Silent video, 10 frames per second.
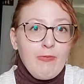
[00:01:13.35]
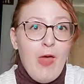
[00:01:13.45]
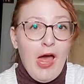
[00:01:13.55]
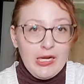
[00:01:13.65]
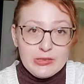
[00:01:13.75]

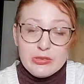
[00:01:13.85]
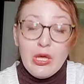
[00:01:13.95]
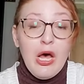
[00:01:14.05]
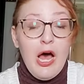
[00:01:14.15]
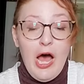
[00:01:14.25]
thoughts
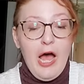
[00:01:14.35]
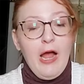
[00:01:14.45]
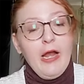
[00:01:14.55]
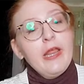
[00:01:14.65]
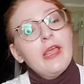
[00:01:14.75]

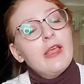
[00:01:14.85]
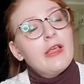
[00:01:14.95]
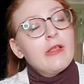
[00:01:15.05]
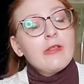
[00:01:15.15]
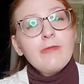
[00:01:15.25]
on
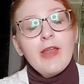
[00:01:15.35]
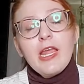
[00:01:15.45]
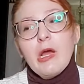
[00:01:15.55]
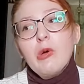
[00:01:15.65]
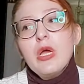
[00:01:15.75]
his
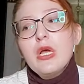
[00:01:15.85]
video.